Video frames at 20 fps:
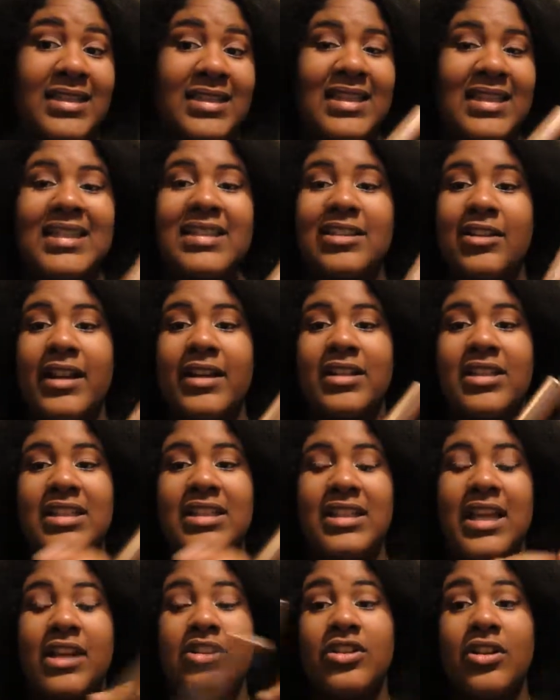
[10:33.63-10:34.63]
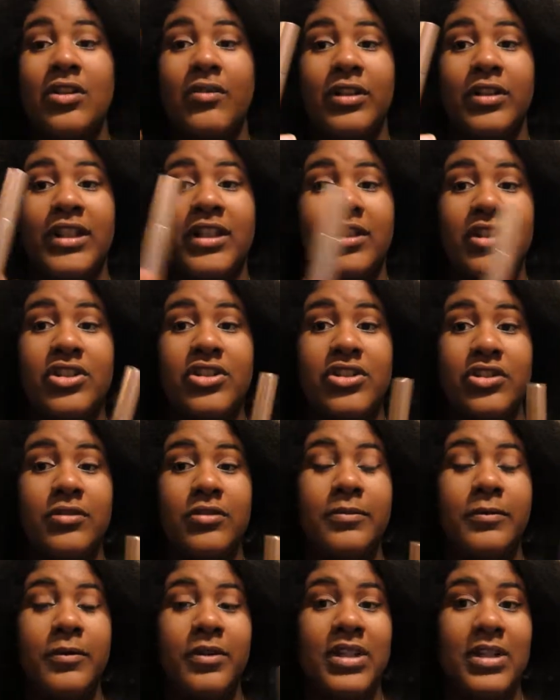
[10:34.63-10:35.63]
This is actually a really good
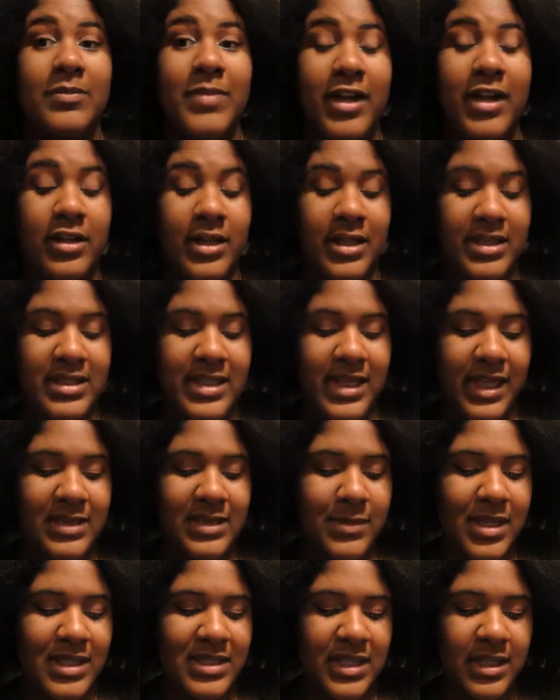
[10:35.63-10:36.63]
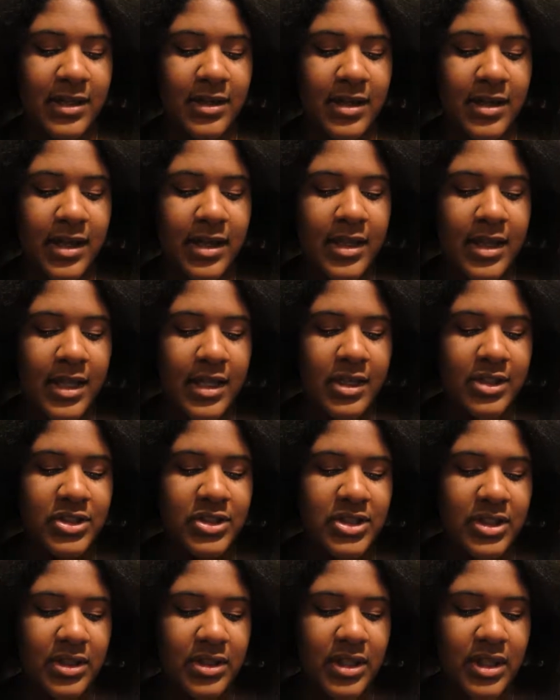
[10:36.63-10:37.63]
dupe for the Better Than Sex mascara.
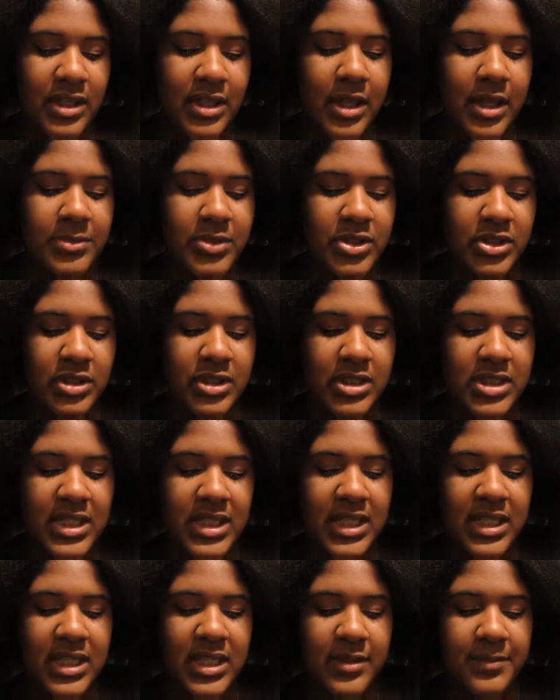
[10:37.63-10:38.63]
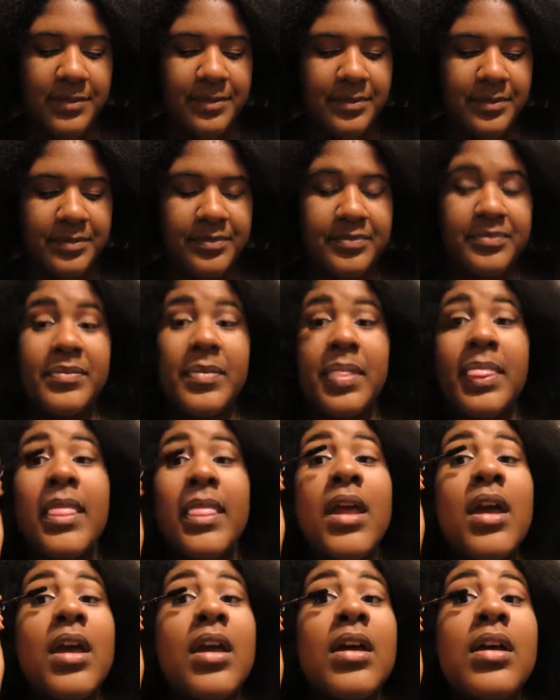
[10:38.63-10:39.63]
So yeah, I'm just gonna take it.
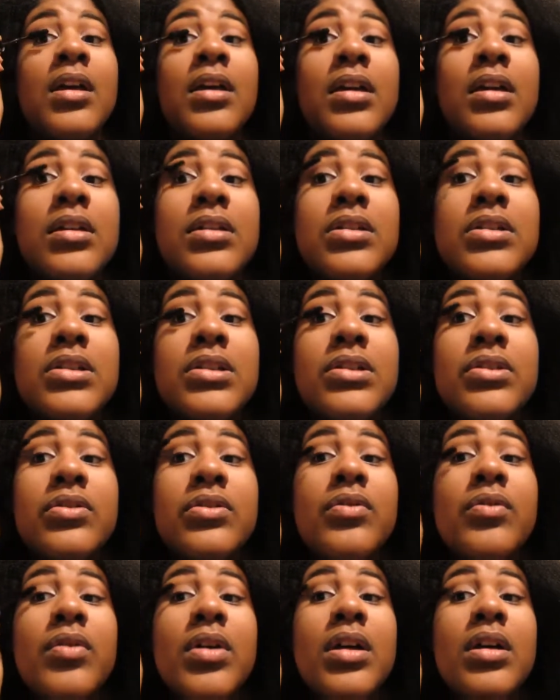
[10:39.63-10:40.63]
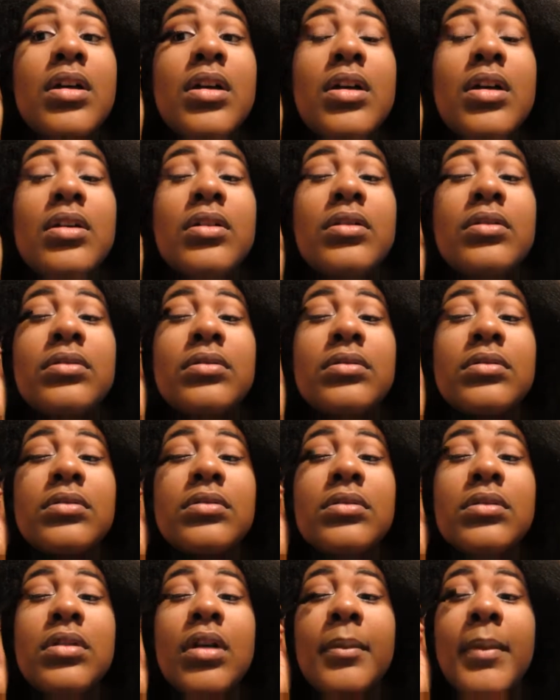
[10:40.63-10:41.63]
Just do one coat
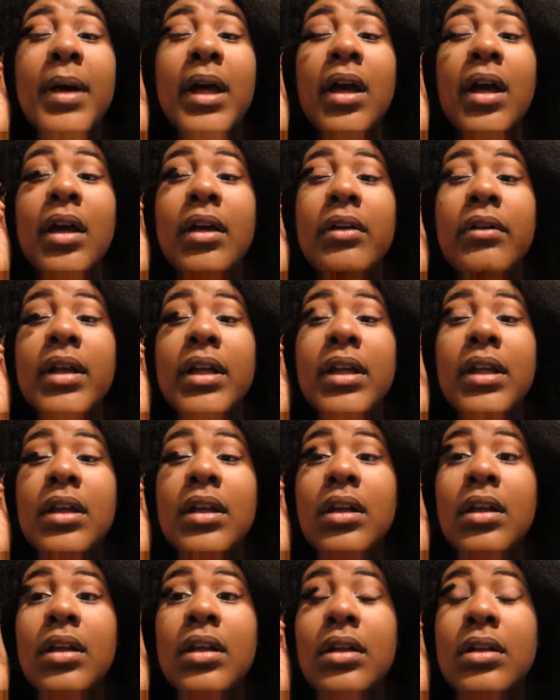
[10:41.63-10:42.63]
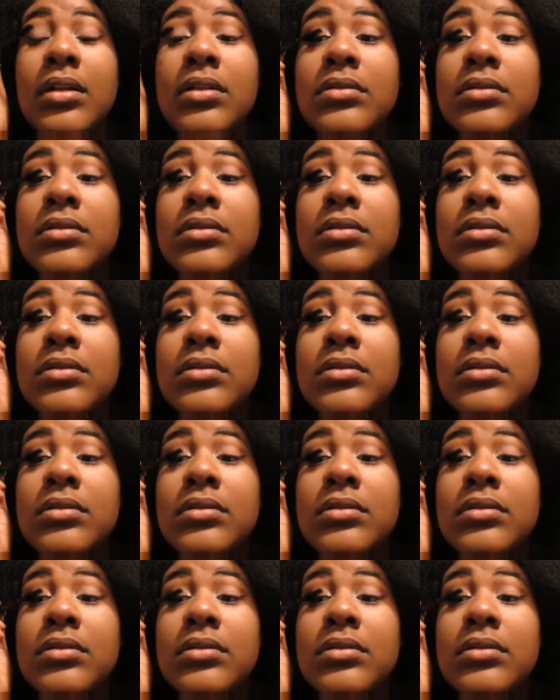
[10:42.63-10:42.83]
on my eye right here.